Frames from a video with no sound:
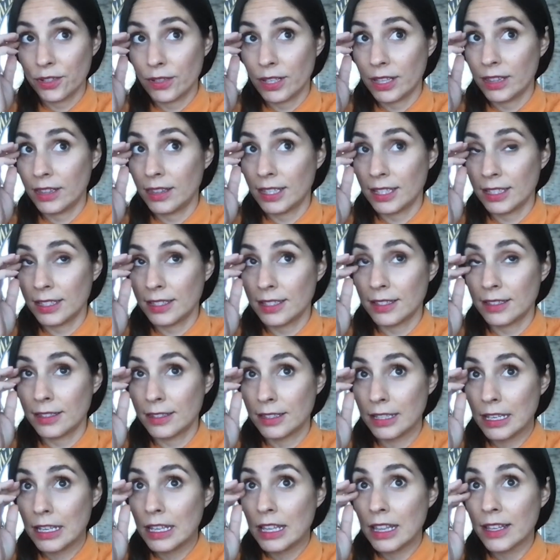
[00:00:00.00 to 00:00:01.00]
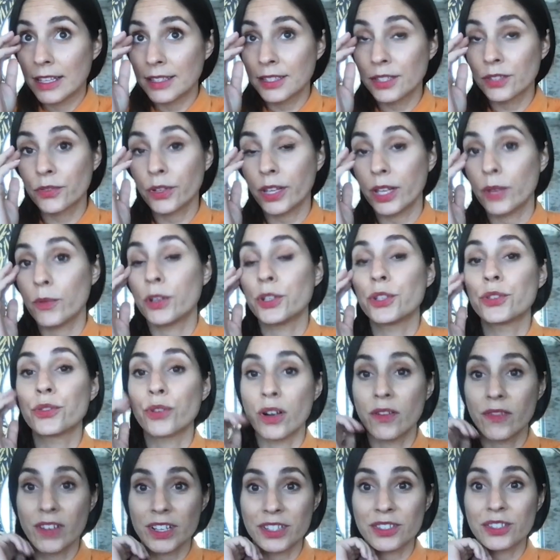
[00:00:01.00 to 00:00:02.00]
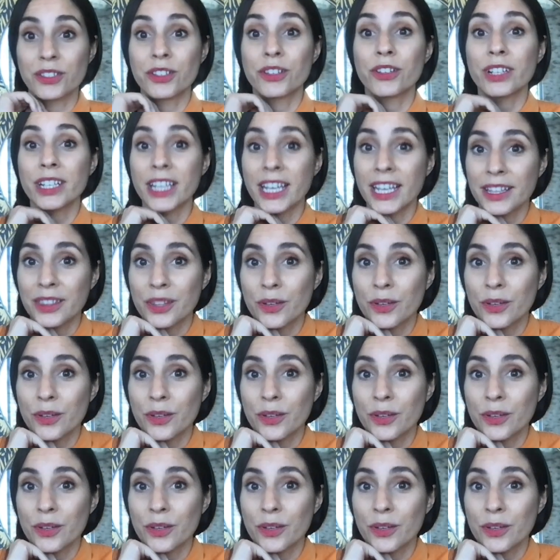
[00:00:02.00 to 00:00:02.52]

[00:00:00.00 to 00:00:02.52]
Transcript: that this is this is really what drove us to create